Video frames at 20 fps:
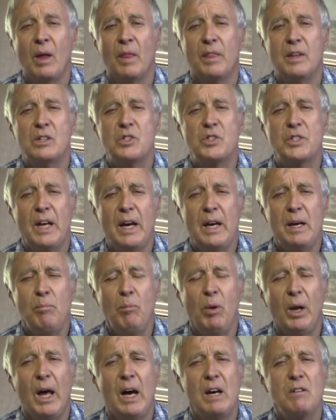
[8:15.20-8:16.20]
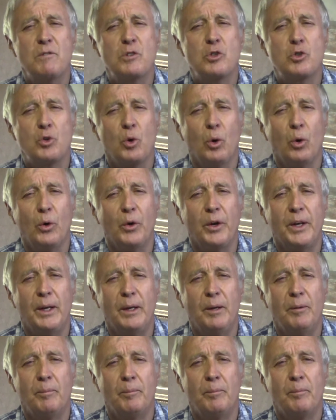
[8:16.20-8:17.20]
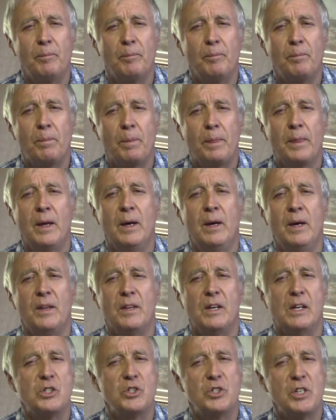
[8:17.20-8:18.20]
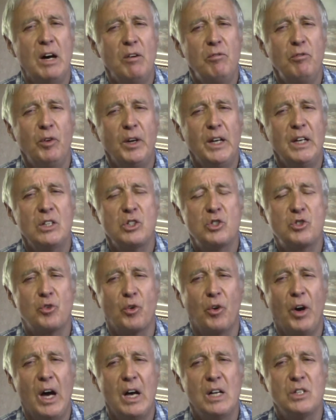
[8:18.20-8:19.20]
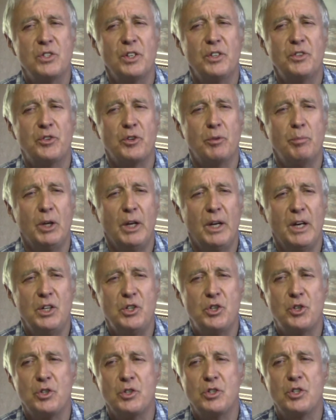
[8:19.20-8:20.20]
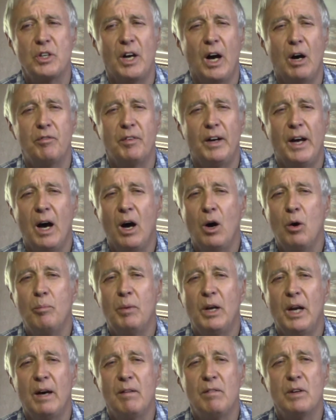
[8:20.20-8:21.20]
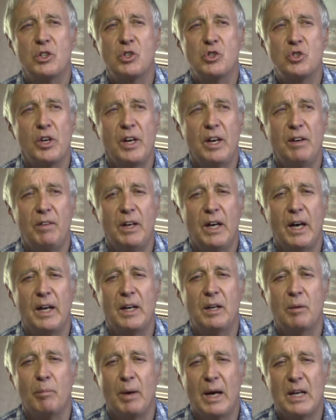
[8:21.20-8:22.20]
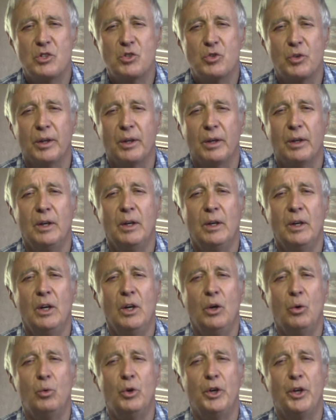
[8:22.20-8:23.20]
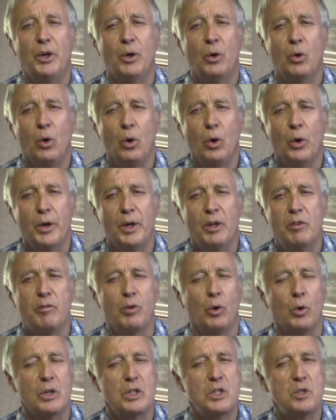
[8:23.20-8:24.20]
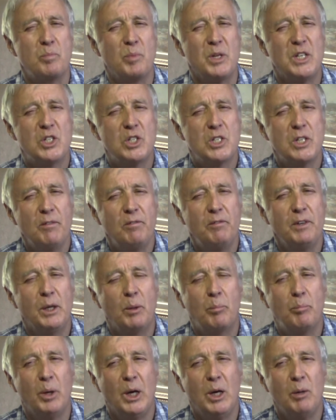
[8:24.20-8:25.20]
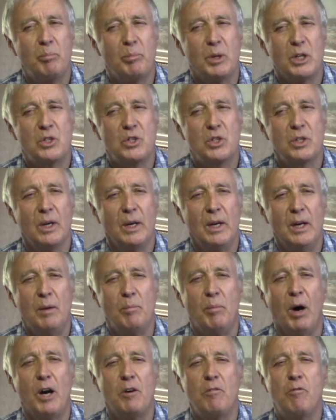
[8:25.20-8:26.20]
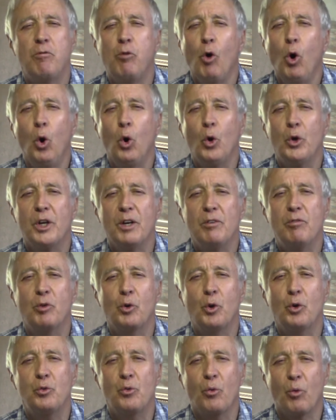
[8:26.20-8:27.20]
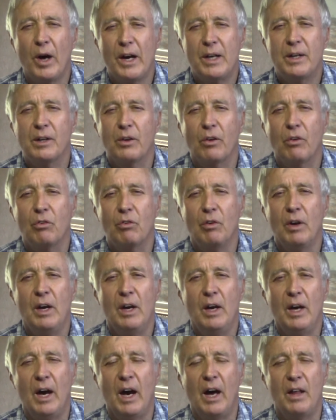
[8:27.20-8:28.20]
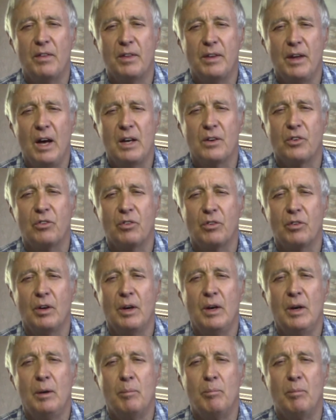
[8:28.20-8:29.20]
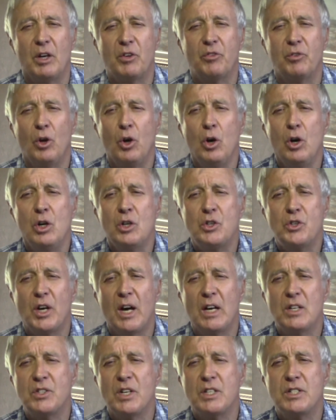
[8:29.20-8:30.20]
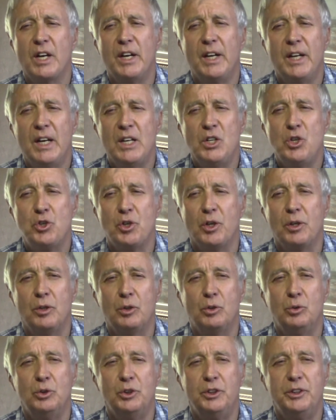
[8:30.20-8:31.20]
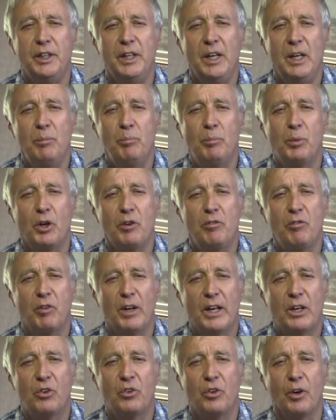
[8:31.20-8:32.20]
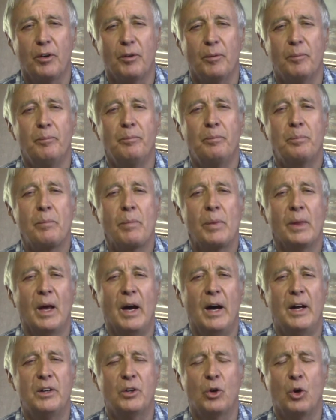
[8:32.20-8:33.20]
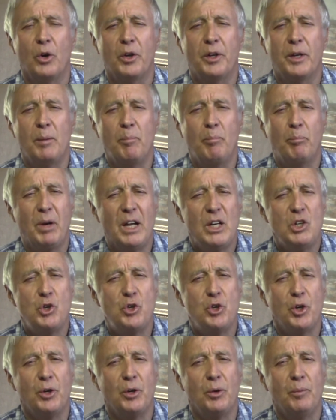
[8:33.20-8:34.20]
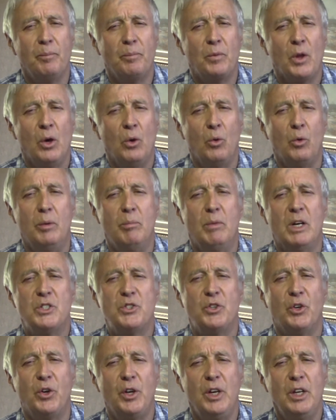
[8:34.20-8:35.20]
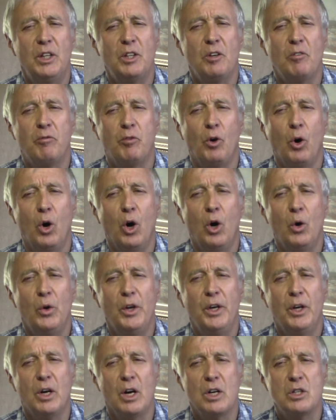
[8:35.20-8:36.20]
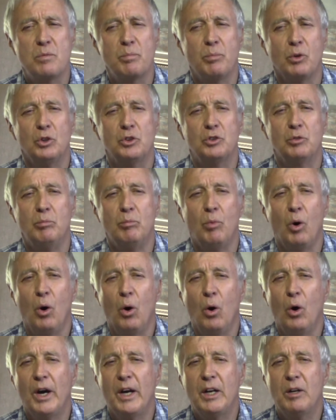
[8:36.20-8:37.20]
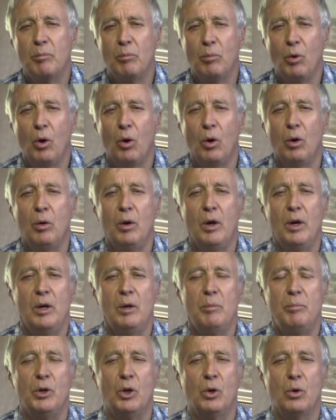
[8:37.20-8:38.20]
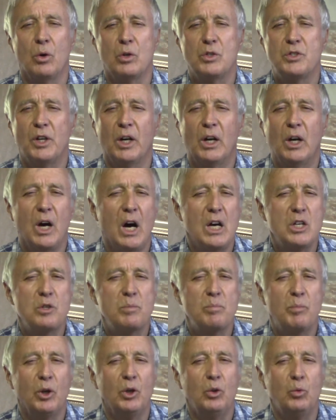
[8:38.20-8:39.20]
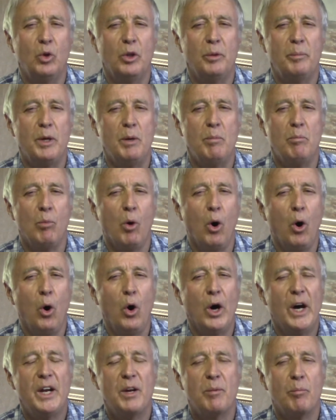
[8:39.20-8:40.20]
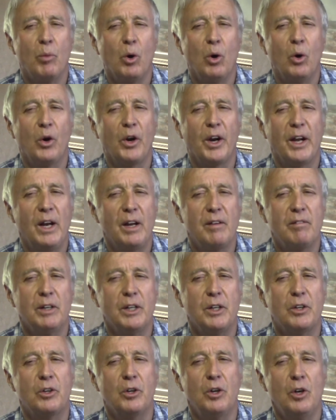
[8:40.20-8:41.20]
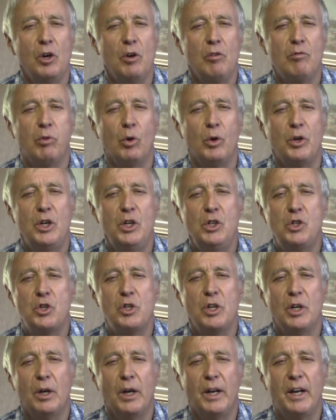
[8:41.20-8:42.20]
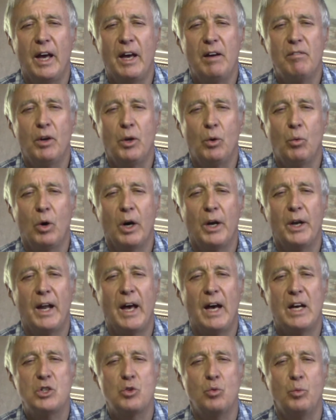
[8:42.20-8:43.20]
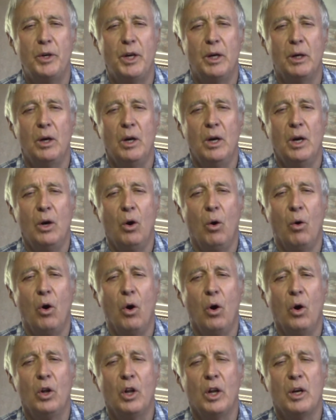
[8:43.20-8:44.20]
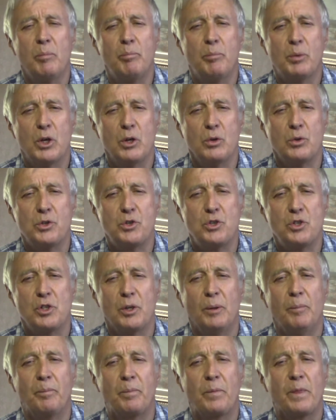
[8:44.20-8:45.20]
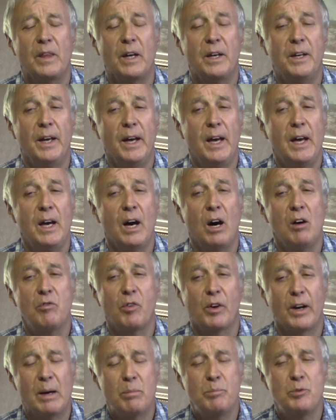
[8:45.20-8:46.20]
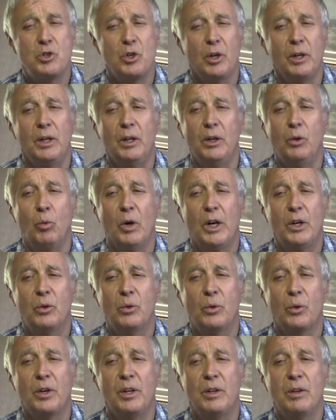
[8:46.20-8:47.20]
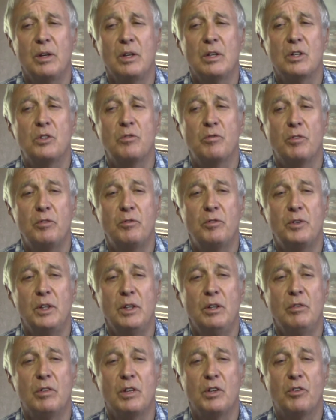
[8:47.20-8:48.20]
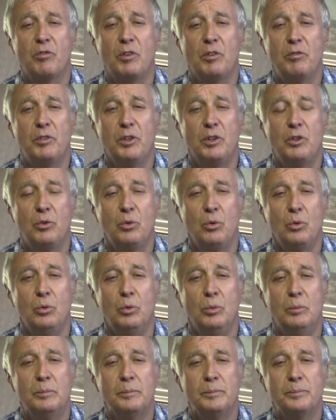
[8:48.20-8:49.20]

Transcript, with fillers: The same life story, the sufferings, trials and tribulations of our beloved Saviour and Master were recorded for a specific purpose by four different writers and thus must urge us as a nation to deep reflection and contemplation. We must read the four Holy Gospels more and more because the Gospel will be more and more relevant for each and every one as we all approach the day of rapture in 1 Corinthians 15 verse 52.